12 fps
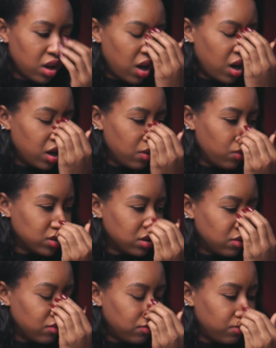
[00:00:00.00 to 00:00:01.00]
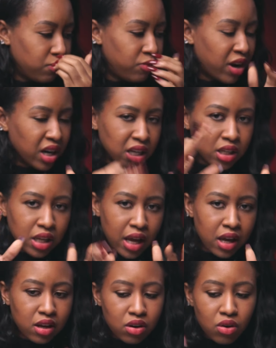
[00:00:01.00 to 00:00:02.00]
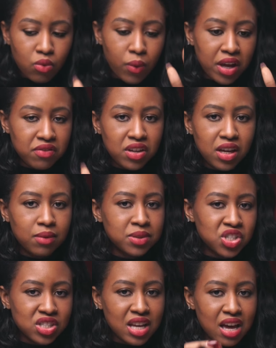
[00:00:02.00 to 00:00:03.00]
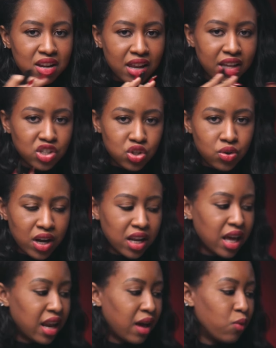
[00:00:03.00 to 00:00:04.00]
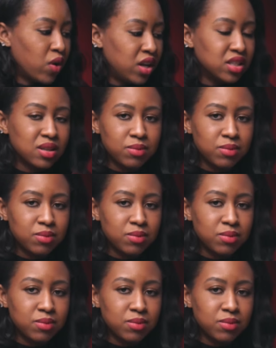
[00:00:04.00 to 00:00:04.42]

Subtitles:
it wasn't very like, you know, wavy. It was just kind of like straight, and I wanted